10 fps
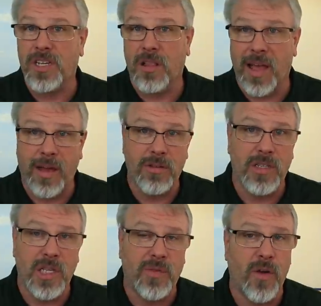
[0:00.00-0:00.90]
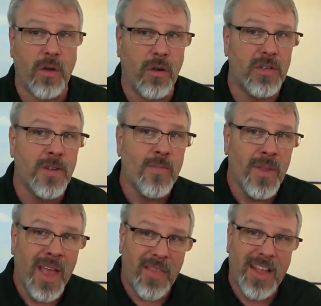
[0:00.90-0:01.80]
clouds in these photos,
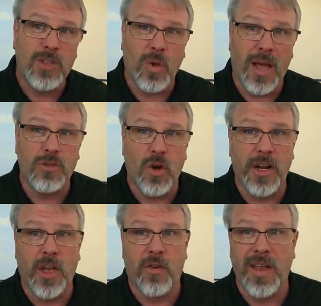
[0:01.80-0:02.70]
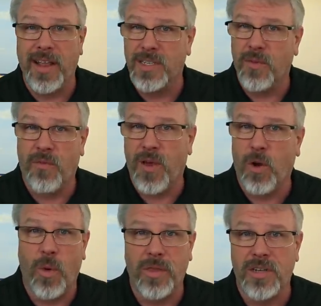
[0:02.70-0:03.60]
and that's what I'm trying to create, is a
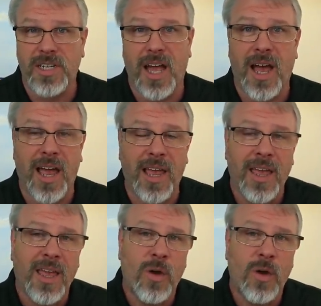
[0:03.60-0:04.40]
fair weather sky